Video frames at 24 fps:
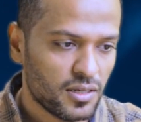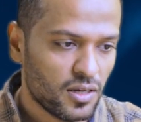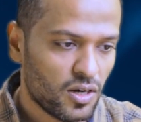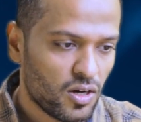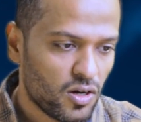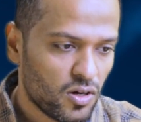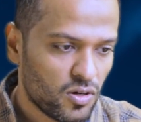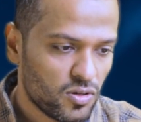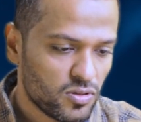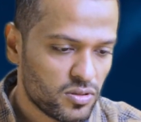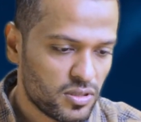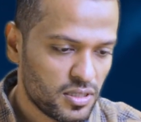
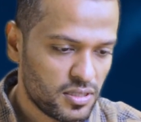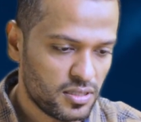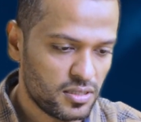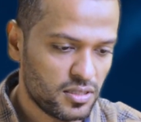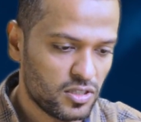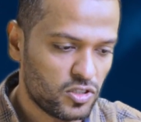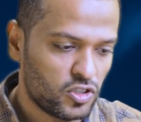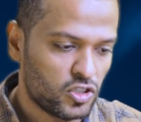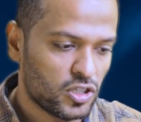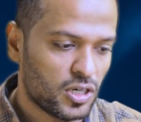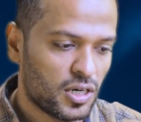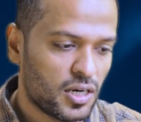Now
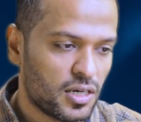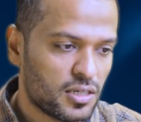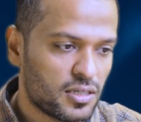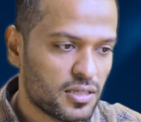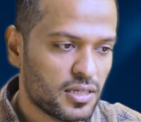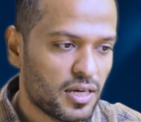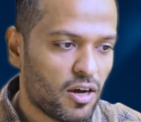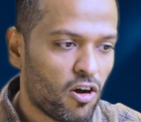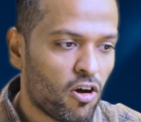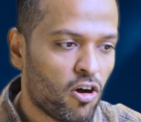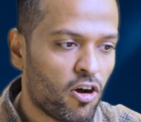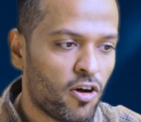this is a
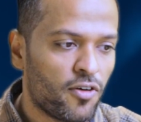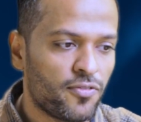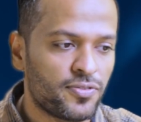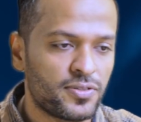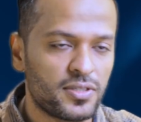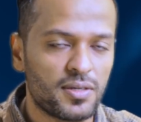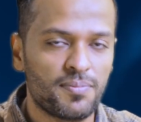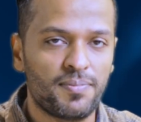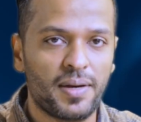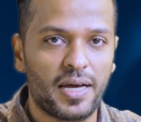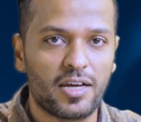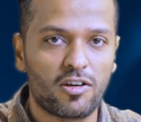chart
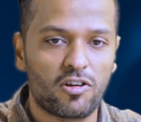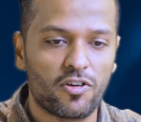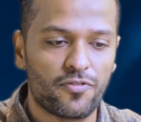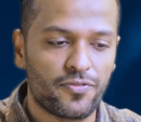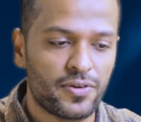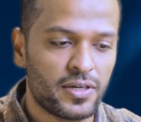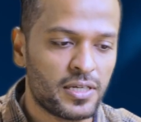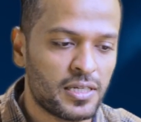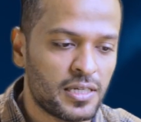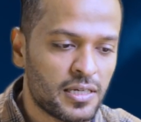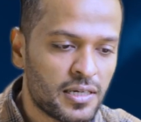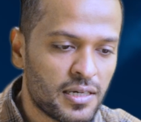of say Bank
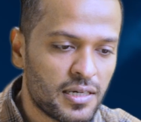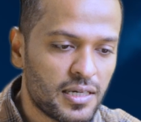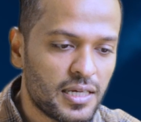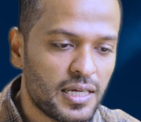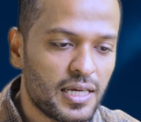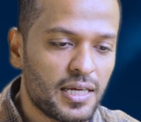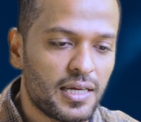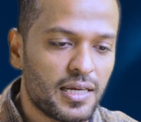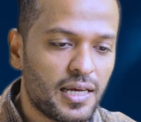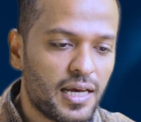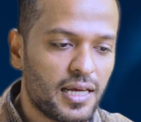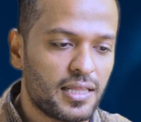of India,
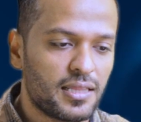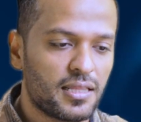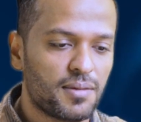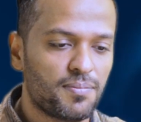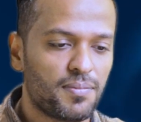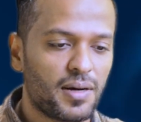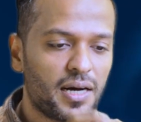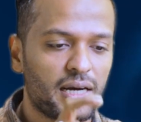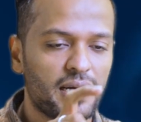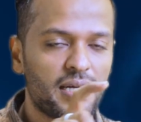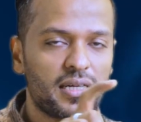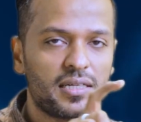and
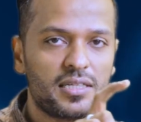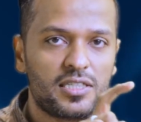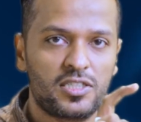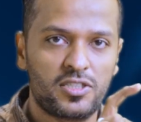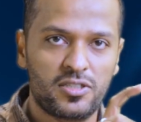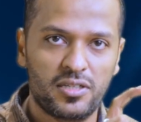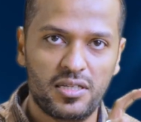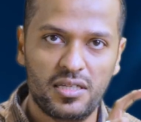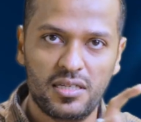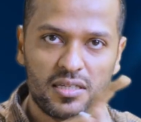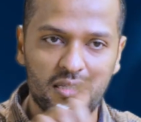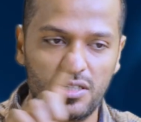the market
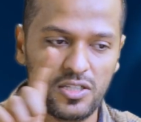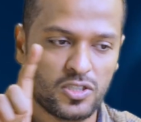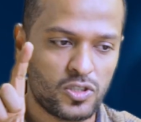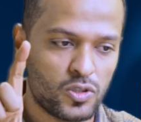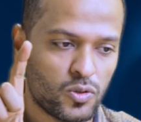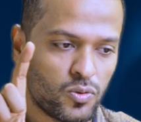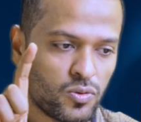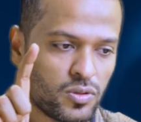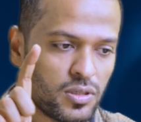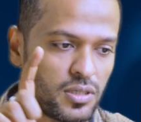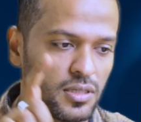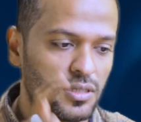is trading in a
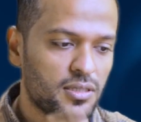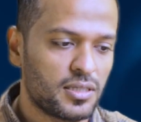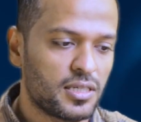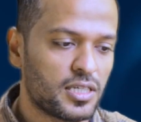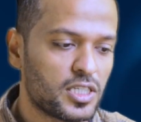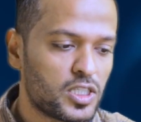zone.